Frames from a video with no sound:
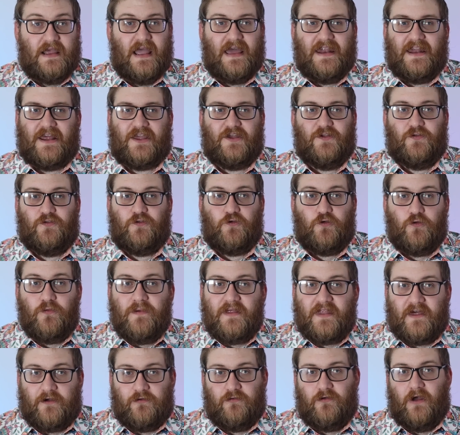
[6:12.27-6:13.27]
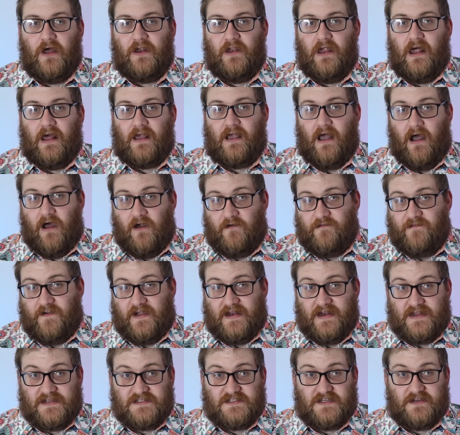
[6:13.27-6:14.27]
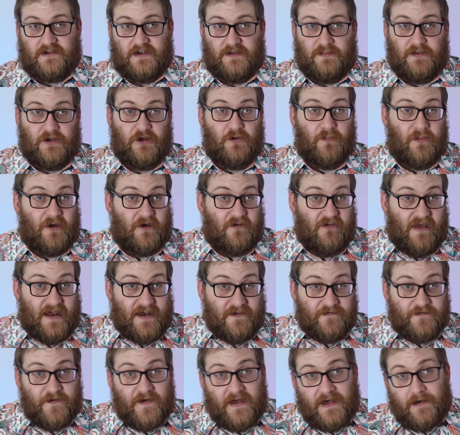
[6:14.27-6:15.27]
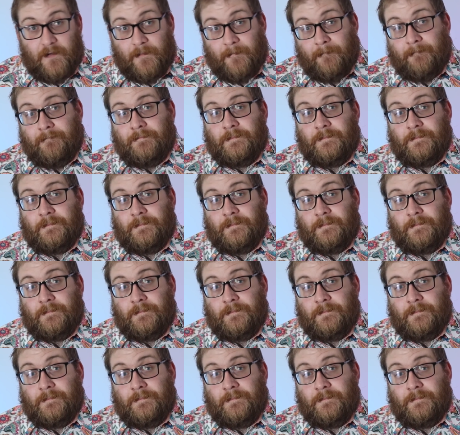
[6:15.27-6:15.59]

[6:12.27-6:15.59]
and I can do without a car finance agreement on my credit file.